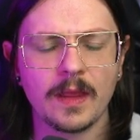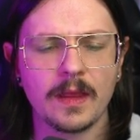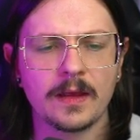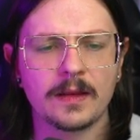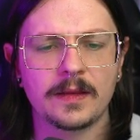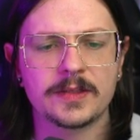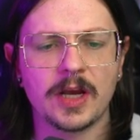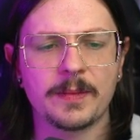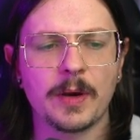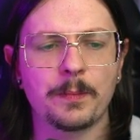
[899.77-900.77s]
Let's talk
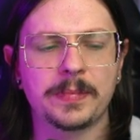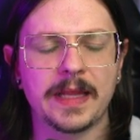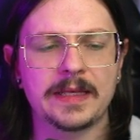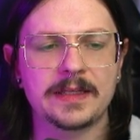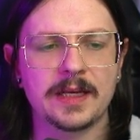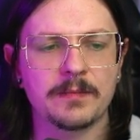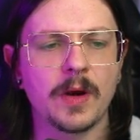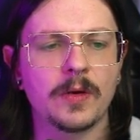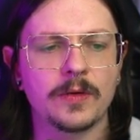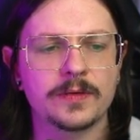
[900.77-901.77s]
about blending modes.